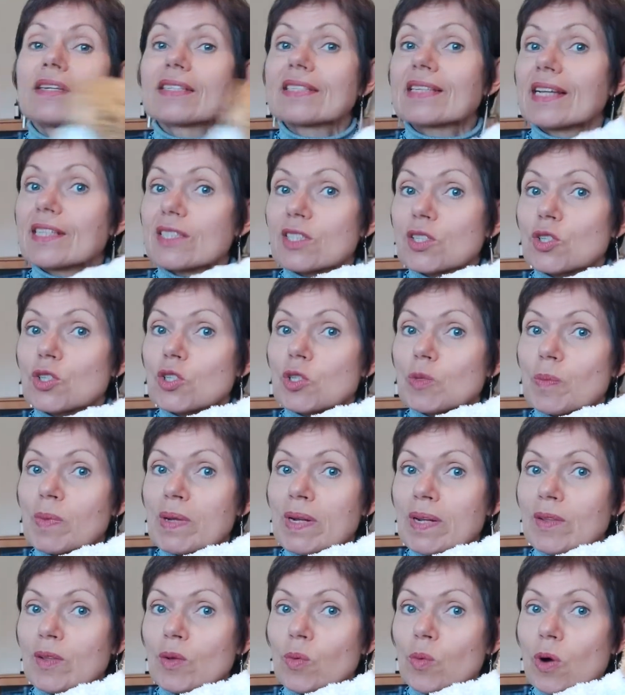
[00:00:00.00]
because that's just
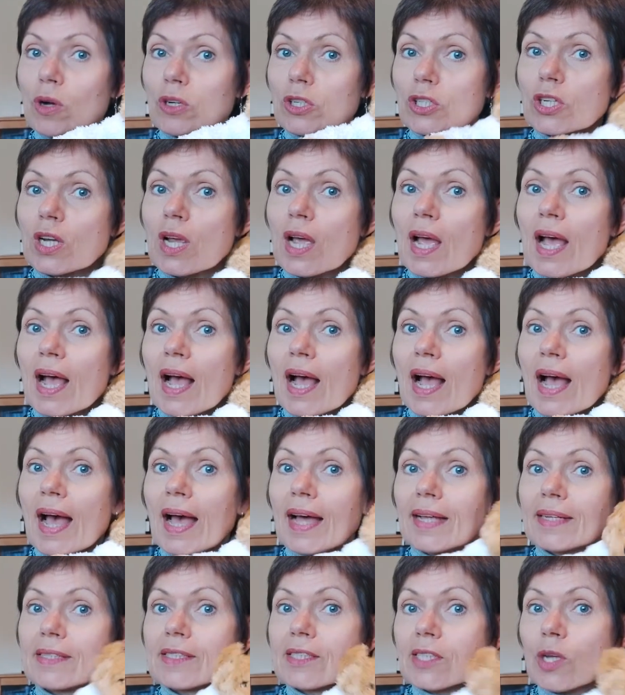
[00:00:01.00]
been in the wash.
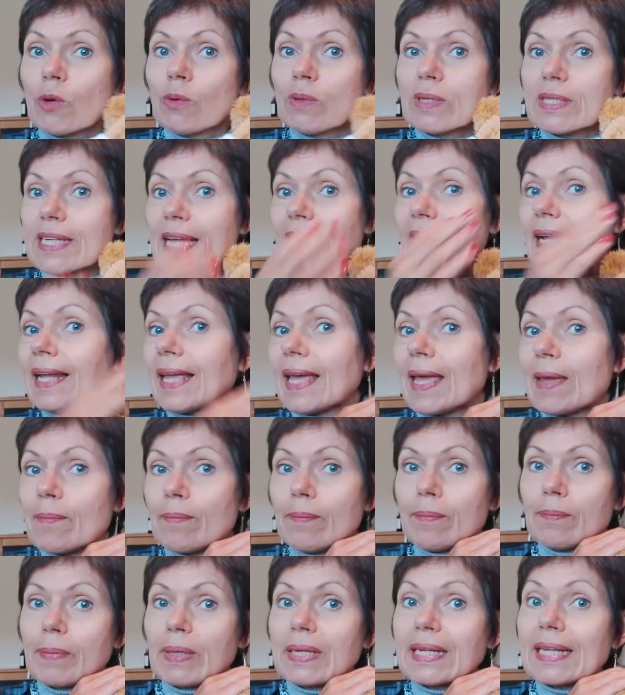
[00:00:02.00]
And don't tell
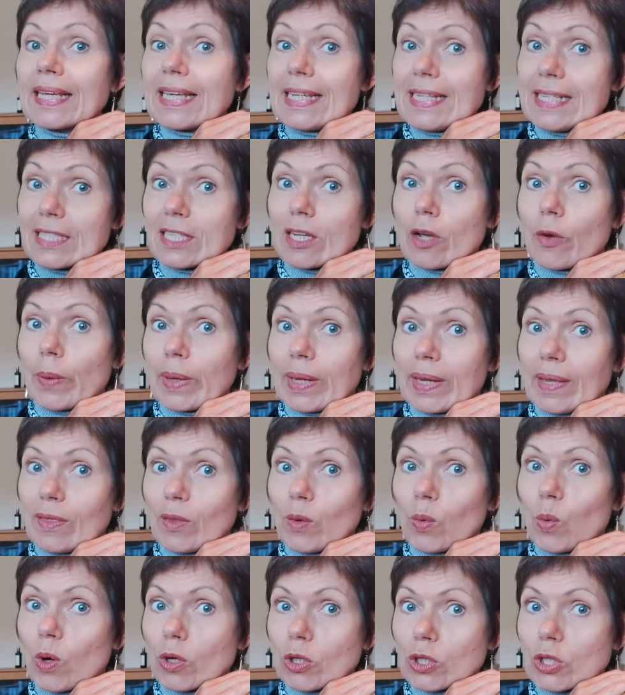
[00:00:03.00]
him, he's going in
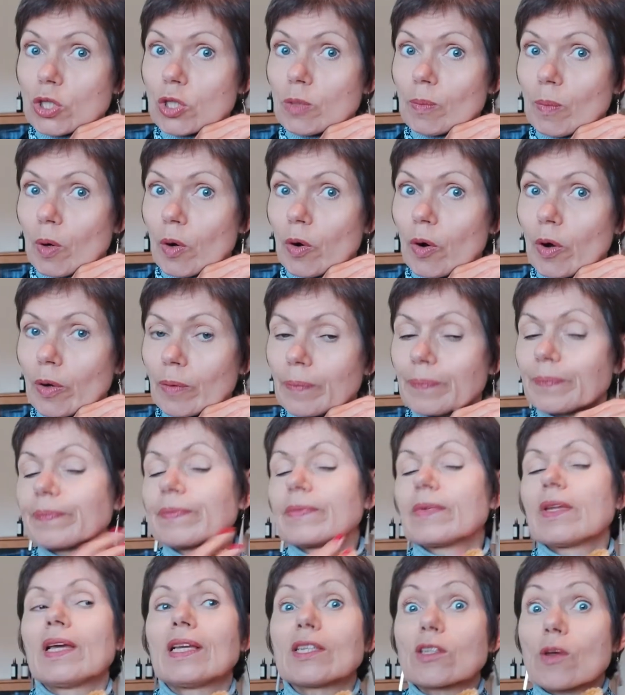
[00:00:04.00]
the wash
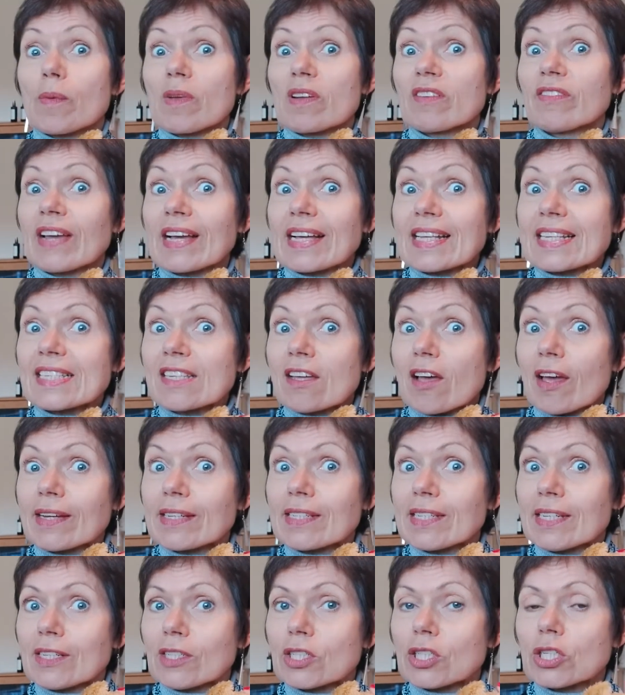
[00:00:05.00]
tomorrow. Got a bit of an
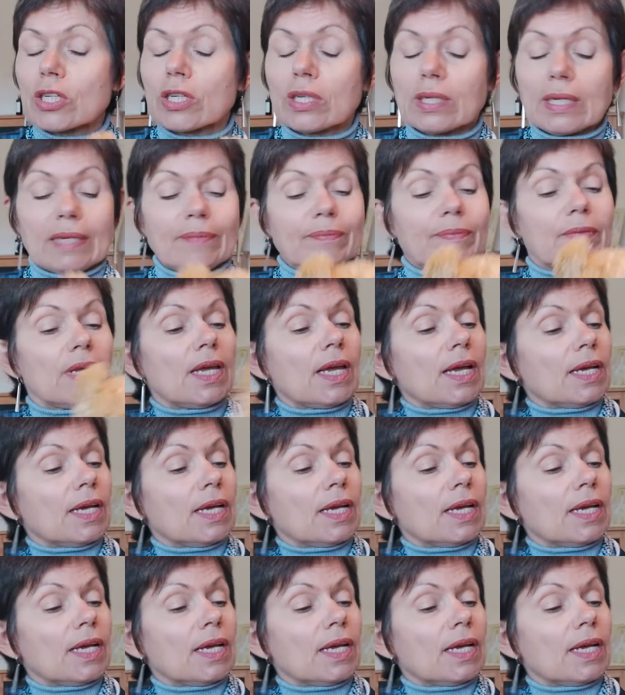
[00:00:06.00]
exciting journey.